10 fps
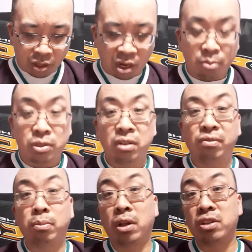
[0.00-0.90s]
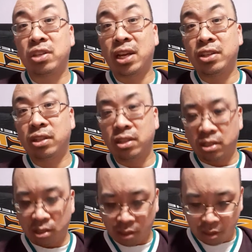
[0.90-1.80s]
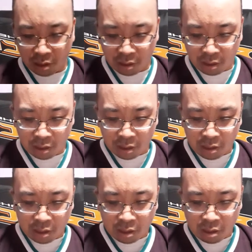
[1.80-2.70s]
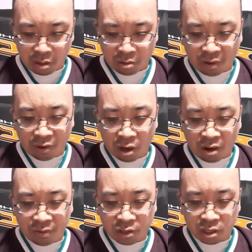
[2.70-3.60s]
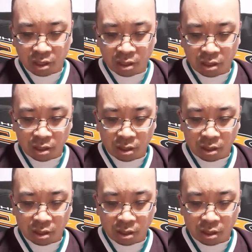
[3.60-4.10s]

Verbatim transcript: Taunton from Los Angeles, Trevor Harverson,